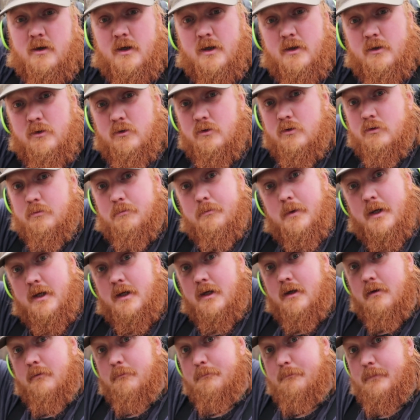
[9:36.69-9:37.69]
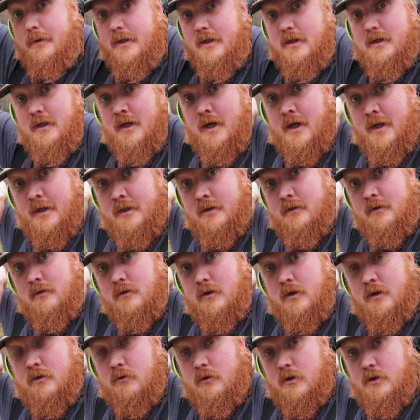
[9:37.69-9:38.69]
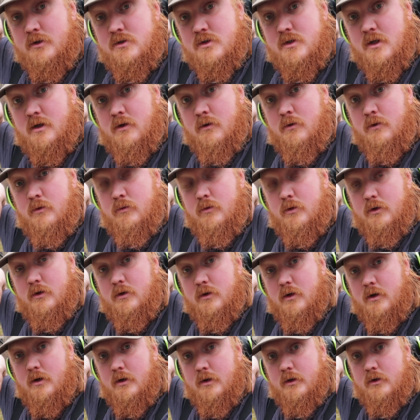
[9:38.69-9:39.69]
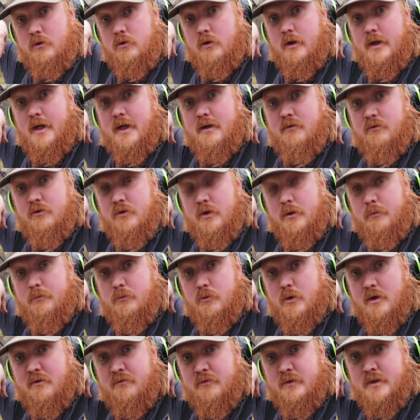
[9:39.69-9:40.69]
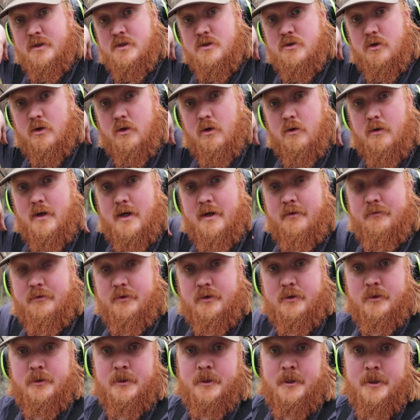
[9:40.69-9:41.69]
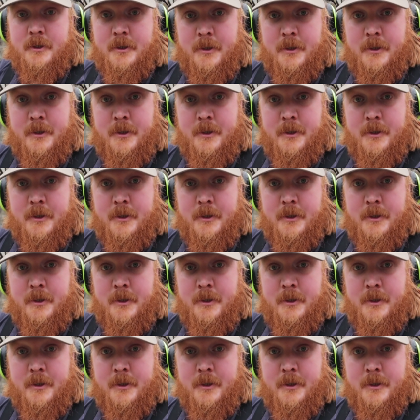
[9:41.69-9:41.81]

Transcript: I just make a big line across the whole log so I have some reference to go after,